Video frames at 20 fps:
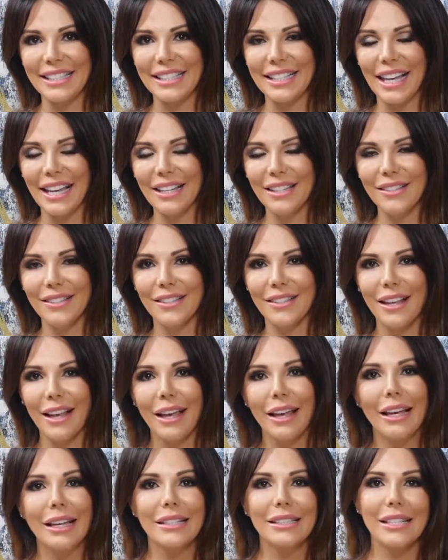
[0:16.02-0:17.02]
Says.
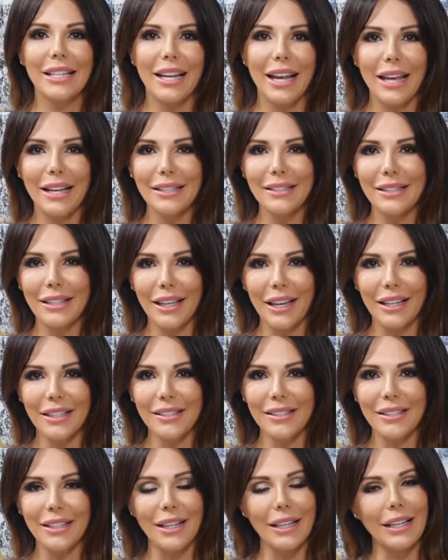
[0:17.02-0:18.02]
Today's
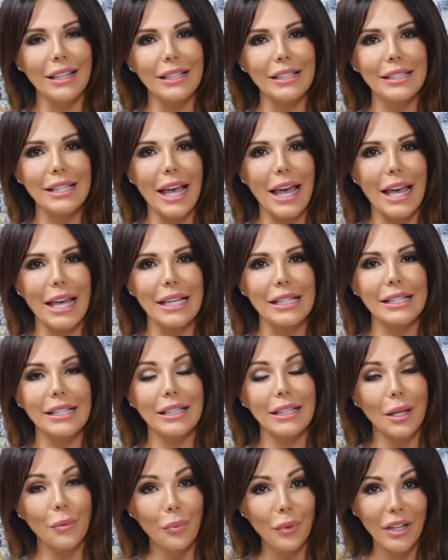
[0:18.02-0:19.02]
guest is a
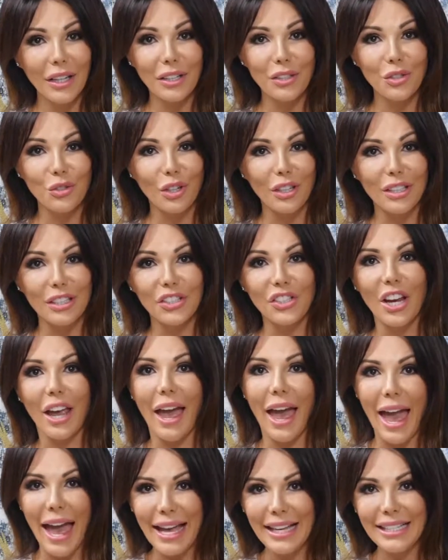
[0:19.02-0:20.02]
celebrity astrologer
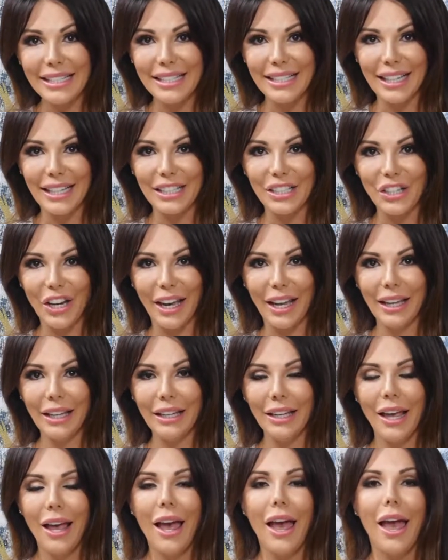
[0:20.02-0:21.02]
and
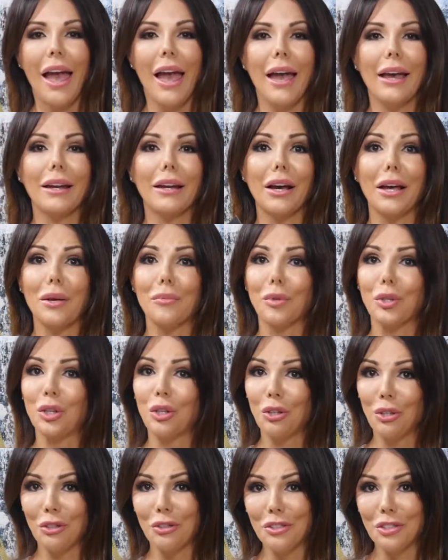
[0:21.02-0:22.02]
DJ, and I am a
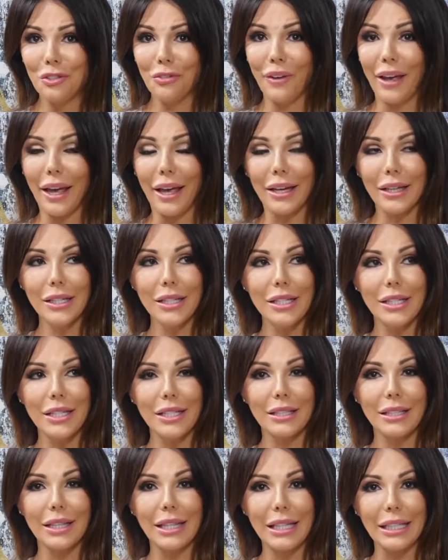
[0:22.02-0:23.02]
huge fan,
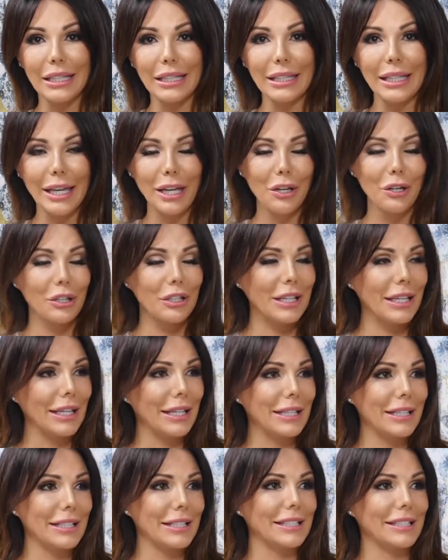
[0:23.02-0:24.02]
the Leo
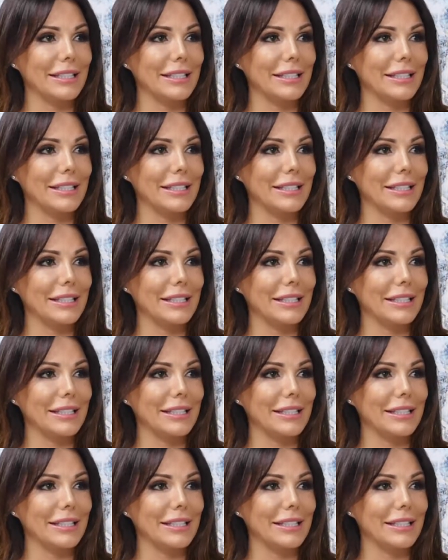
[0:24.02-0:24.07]
King,